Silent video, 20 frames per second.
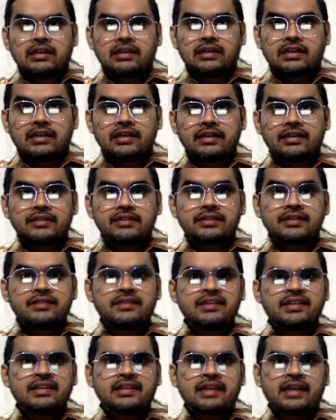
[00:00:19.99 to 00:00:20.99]
It is
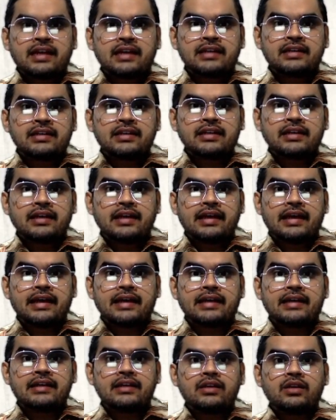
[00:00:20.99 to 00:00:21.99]
given that
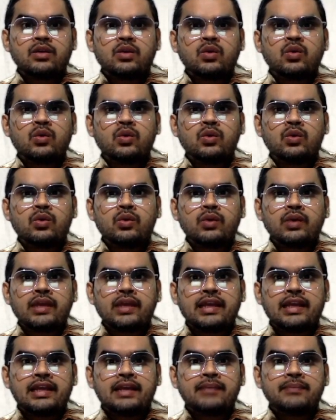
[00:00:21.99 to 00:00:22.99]
angle
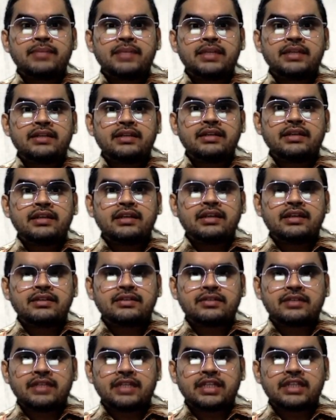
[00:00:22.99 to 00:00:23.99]
OAB is
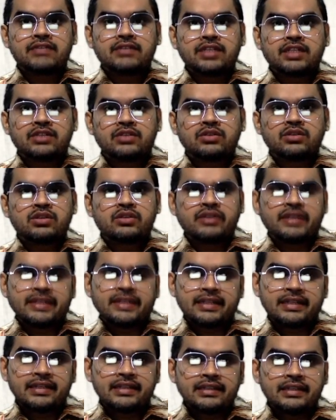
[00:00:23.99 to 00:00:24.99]
equal to
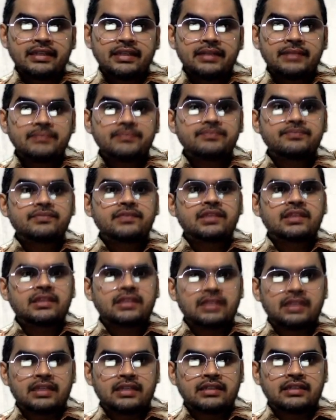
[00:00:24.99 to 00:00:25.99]
20 degree.
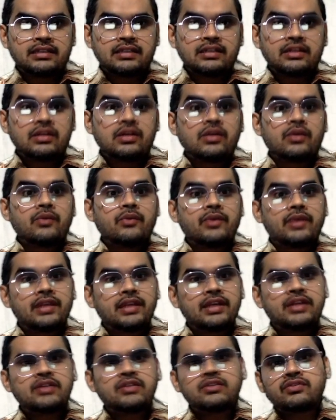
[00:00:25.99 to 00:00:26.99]
Then we
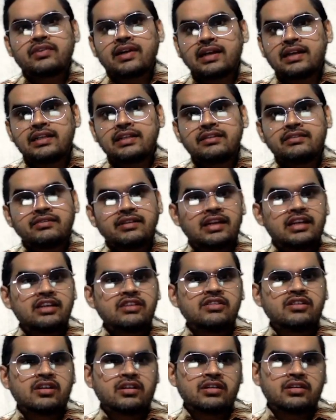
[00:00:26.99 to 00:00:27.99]
need to find the
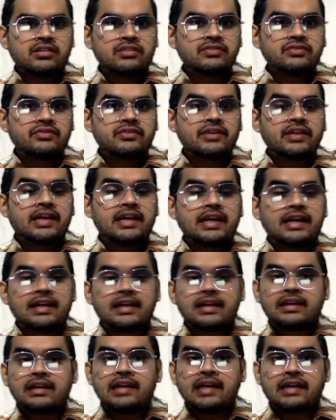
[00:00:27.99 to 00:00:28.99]
value of
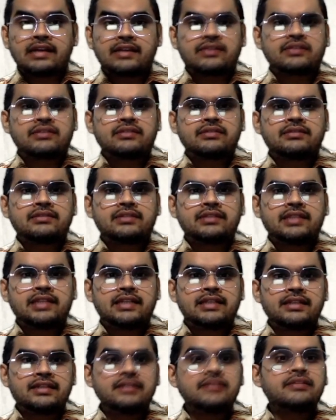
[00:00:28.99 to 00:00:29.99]
angle X, that
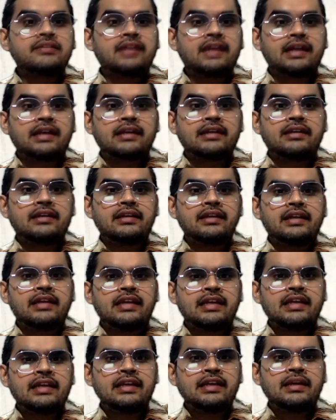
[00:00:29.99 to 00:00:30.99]
is angle
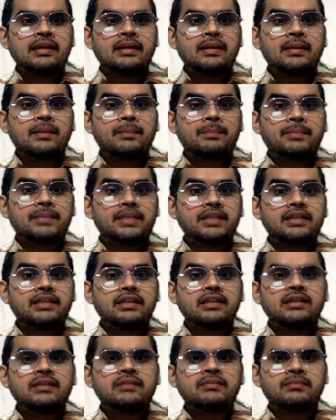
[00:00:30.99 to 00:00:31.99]

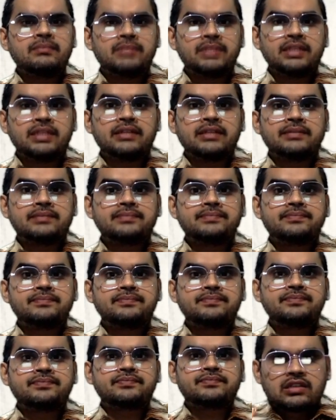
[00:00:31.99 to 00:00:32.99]
APB.
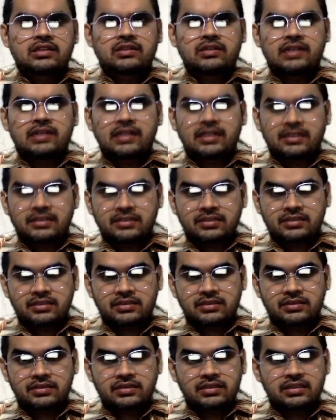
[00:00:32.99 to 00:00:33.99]
So let
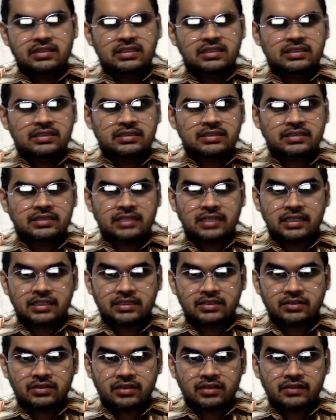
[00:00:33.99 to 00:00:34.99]
us start
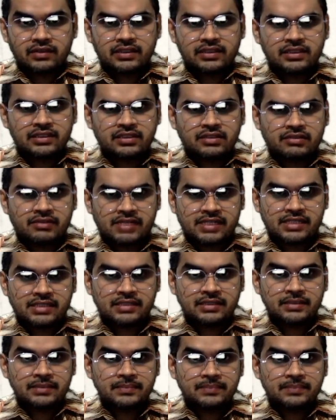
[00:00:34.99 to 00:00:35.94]
solving this question.